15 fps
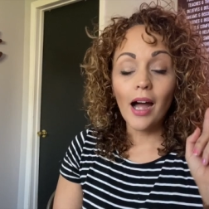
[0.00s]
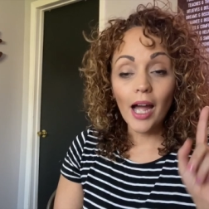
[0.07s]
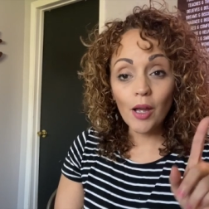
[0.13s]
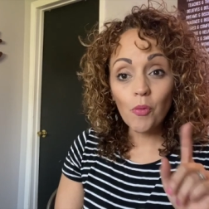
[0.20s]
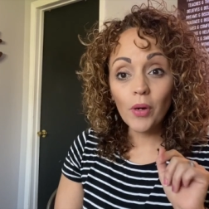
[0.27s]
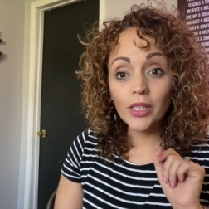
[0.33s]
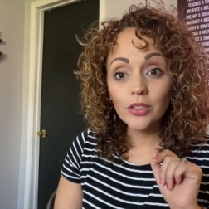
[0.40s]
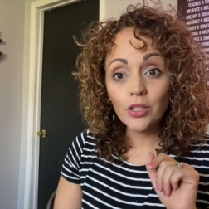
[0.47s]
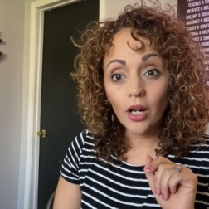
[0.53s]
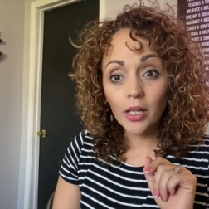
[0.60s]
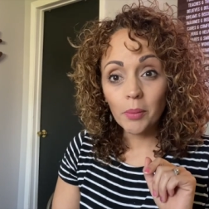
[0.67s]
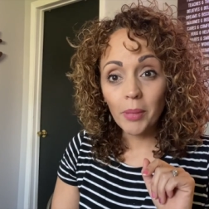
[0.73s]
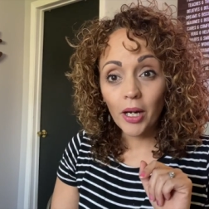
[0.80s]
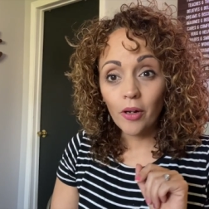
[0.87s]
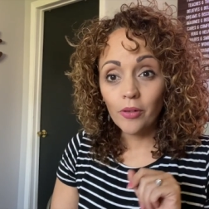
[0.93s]
I want to talk
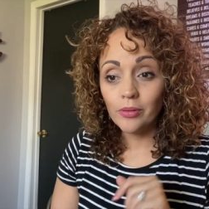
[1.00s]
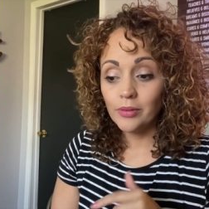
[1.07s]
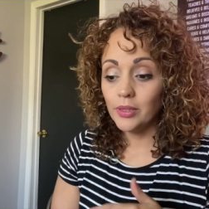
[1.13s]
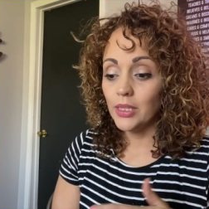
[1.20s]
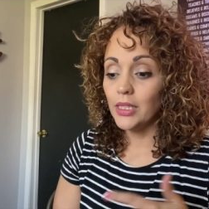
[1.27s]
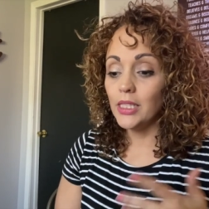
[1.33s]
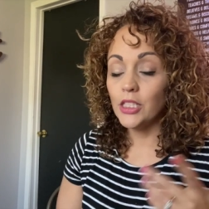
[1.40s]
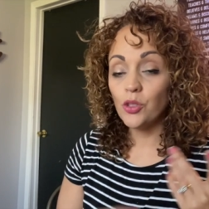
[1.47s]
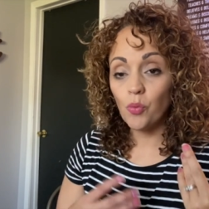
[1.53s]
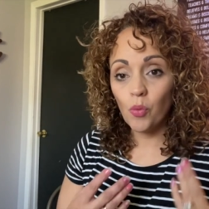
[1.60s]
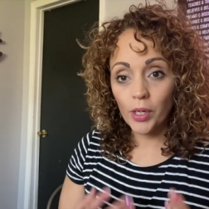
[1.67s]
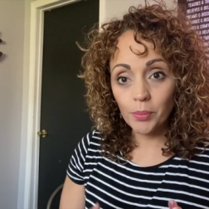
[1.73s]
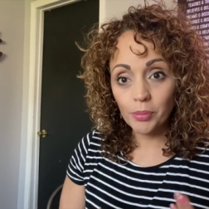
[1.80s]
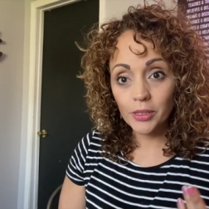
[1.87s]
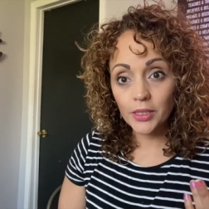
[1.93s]
about this
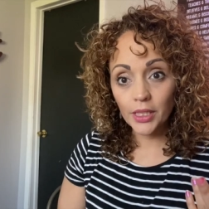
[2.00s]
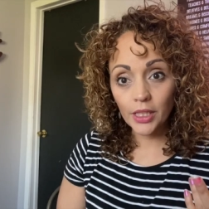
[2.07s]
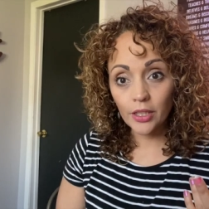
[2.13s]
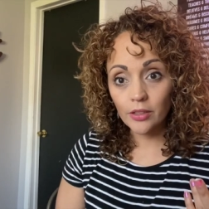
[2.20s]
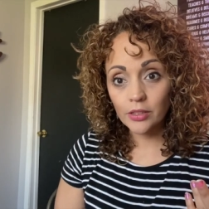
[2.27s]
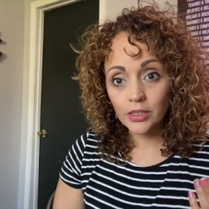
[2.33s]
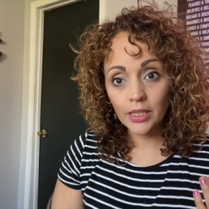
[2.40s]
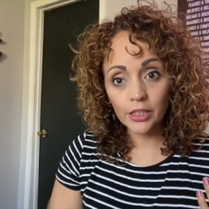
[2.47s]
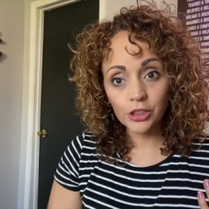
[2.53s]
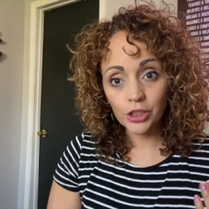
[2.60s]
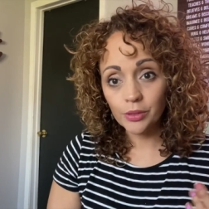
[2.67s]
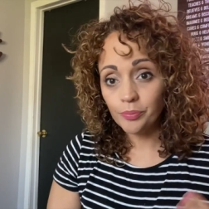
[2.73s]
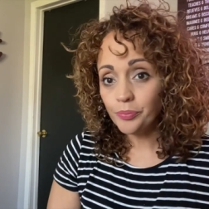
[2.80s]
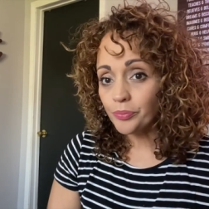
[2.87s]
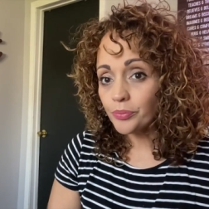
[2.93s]
one particular
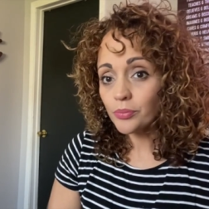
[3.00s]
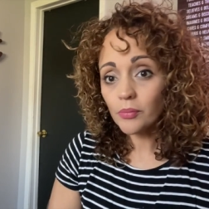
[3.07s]
session.